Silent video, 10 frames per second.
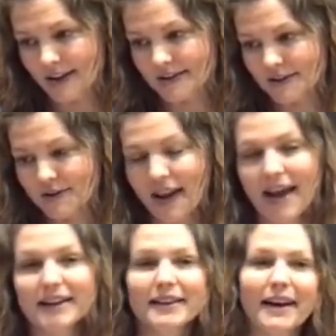do
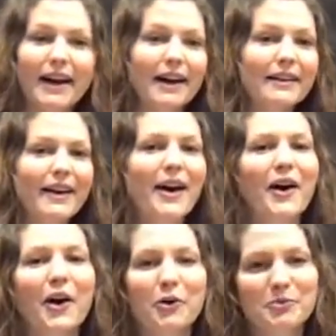get
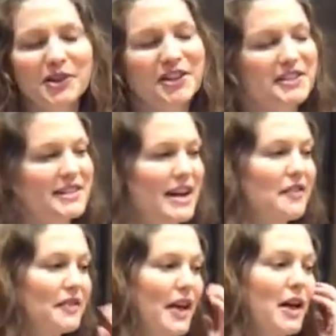home-cooked stuff,